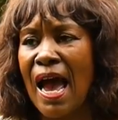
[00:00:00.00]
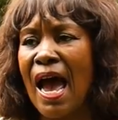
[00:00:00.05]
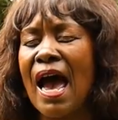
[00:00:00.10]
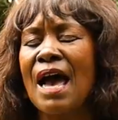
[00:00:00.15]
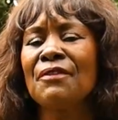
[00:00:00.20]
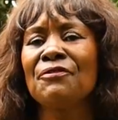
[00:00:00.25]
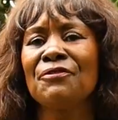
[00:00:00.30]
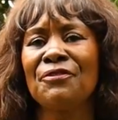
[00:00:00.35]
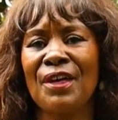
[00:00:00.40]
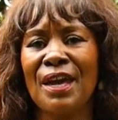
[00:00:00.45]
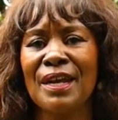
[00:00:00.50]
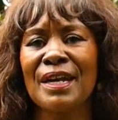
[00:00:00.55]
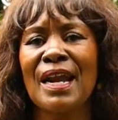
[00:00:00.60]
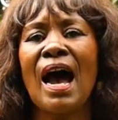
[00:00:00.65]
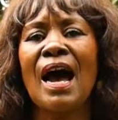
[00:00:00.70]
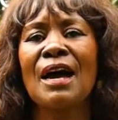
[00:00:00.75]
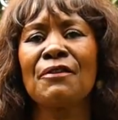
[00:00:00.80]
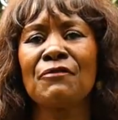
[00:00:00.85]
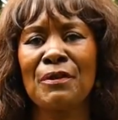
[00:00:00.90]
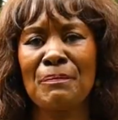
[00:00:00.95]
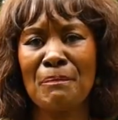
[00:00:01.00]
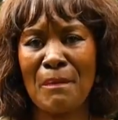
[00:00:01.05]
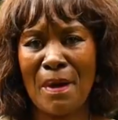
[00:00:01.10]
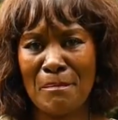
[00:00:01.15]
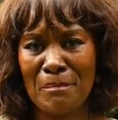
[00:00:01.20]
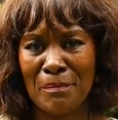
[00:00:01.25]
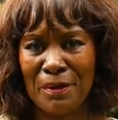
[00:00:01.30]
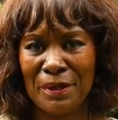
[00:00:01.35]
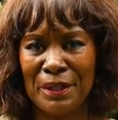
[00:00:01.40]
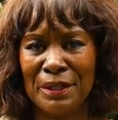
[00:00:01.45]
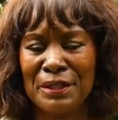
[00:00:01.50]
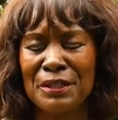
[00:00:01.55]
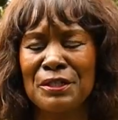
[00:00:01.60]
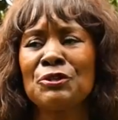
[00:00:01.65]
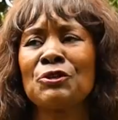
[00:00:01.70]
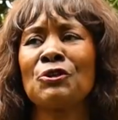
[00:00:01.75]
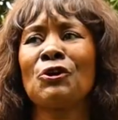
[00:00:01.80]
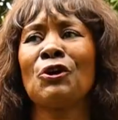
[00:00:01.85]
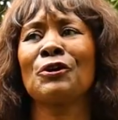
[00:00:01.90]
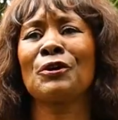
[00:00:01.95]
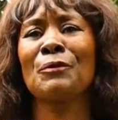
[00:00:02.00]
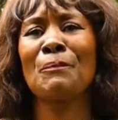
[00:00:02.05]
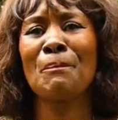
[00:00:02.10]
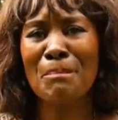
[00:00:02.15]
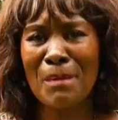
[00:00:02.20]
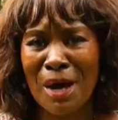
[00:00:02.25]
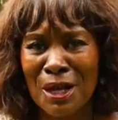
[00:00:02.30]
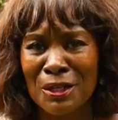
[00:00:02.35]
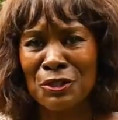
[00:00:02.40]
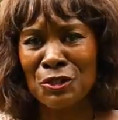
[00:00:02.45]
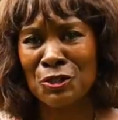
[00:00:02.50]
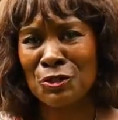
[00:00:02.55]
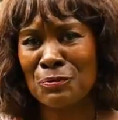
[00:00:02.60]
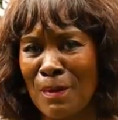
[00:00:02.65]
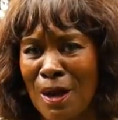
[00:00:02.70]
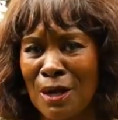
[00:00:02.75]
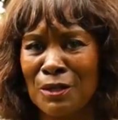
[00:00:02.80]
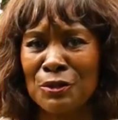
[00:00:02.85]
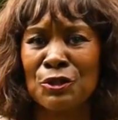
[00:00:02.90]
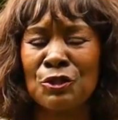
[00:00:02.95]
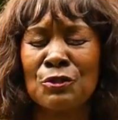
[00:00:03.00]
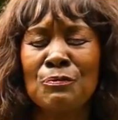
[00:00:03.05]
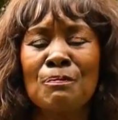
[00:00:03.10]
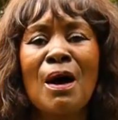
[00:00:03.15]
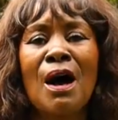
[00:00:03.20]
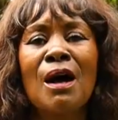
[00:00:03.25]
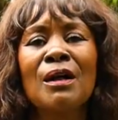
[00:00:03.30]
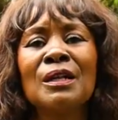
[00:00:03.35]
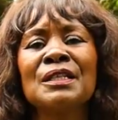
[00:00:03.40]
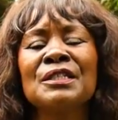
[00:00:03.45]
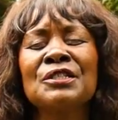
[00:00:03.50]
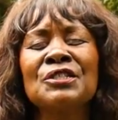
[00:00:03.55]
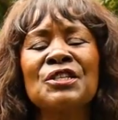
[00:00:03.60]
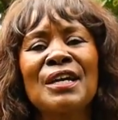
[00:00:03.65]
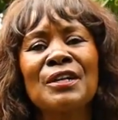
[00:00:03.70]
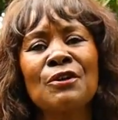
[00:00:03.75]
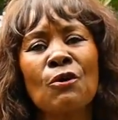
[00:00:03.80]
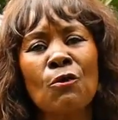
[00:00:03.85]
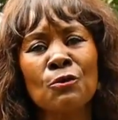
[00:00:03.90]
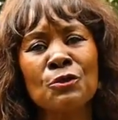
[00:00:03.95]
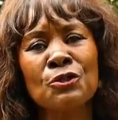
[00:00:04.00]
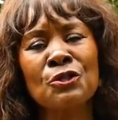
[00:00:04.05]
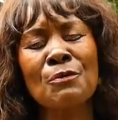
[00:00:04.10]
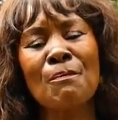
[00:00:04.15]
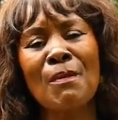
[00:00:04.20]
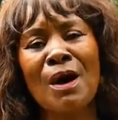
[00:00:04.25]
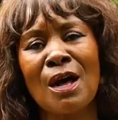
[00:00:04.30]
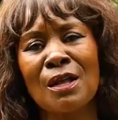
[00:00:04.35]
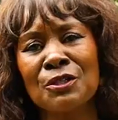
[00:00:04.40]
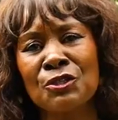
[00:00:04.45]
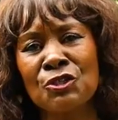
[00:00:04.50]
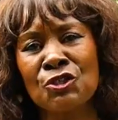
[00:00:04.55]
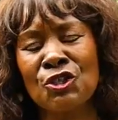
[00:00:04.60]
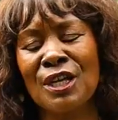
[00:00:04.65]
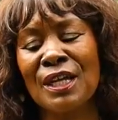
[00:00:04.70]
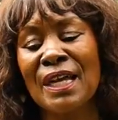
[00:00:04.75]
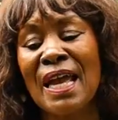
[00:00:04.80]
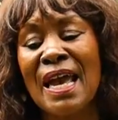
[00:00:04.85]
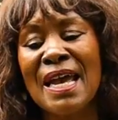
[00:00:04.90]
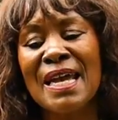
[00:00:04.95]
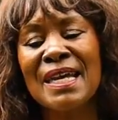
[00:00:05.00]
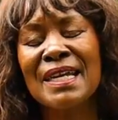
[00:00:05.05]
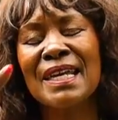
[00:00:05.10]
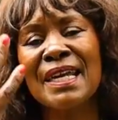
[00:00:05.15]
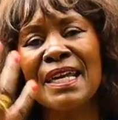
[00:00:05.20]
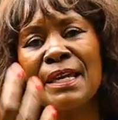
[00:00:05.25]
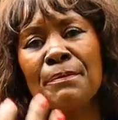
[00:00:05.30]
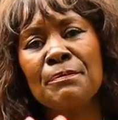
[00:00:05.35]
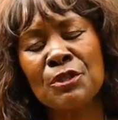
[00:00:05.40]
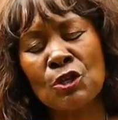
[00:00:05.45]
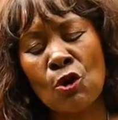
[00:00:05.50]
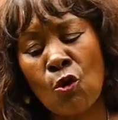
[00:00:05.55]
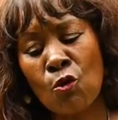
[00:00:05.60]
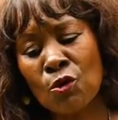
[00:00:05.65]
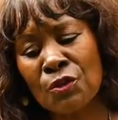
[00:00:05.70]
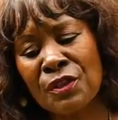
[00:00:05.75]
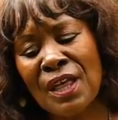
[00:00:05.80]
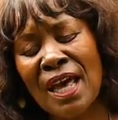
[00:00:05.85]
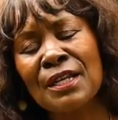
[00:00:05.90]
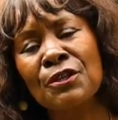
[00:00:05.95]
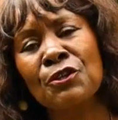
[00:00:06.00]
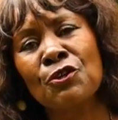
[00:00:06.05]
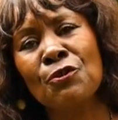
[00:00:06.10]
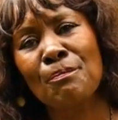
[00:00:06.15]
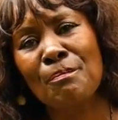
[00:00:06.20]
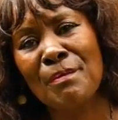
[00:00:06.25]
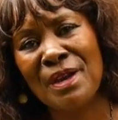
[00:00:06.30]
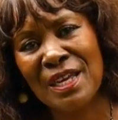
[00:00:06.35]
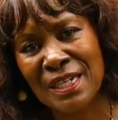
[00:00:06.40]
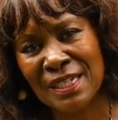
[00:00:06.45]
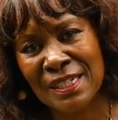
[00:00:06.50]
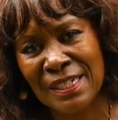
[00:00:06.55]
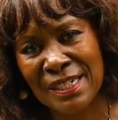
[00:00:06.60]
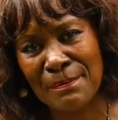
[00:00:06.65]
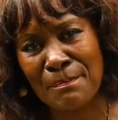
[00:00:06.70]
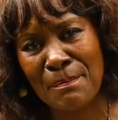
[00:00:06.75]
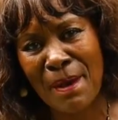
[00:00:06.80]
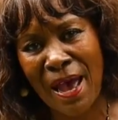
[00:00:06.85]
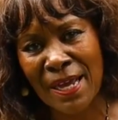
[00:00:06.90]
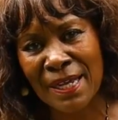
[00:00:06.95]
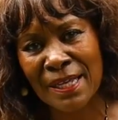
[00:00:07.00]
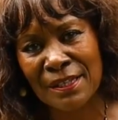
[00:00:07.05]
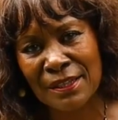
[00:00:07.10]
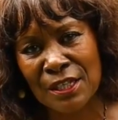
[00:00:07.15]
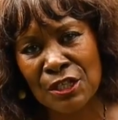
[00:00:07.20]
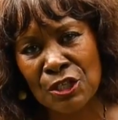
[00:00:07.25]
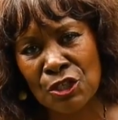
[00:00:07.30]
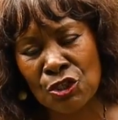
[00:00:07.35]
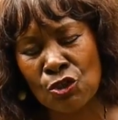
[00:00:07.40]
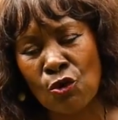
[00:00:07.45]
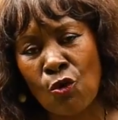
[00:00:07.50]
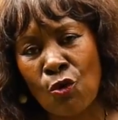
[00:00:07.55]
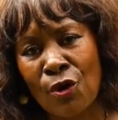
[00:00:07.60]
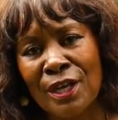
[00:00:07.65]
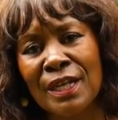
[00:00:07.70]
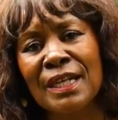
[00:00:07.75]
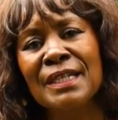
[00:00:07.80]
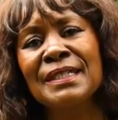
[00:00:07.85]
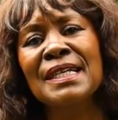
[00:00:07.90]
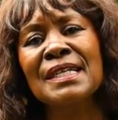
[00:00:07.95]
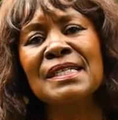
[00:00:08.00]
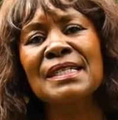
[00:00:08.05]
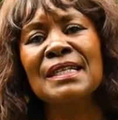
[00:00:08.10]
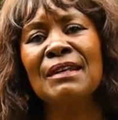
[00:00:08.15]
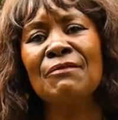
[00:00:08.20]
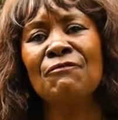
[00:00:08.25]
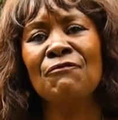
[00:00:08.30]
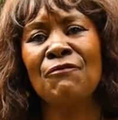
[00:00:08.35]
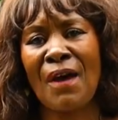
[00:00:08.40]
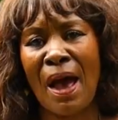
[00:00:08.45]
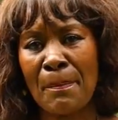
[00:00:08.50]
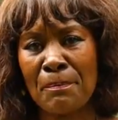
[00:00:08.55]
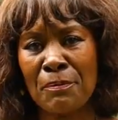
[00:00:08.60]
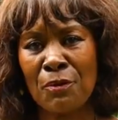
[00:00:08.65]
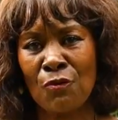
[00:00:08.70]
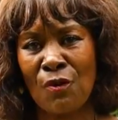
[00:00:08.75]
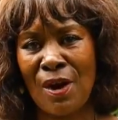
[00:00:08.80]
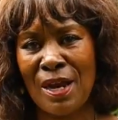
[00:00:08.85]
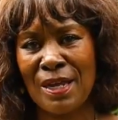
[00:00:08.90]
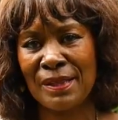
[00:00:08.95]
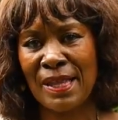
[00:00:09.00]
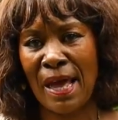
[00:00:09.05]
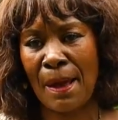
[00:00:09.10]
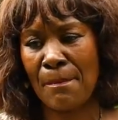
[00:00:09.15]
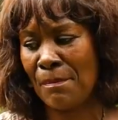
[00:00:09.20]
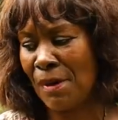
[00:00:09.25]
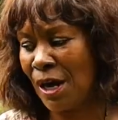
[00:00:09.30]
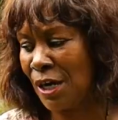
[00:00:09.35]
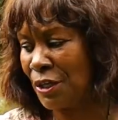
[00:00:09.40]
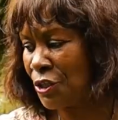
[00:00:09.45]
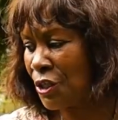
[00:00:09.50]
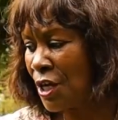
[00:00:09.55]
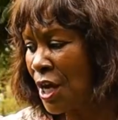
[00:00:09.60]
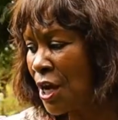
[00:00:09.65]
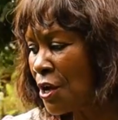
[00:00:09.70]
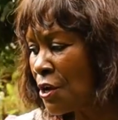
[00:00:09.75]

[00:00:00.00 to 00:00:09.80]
And then I remembered you got to mulch, mulch, mulch. And also mulching keeps all that humidity back in the soil. It doesn't evaporate that much.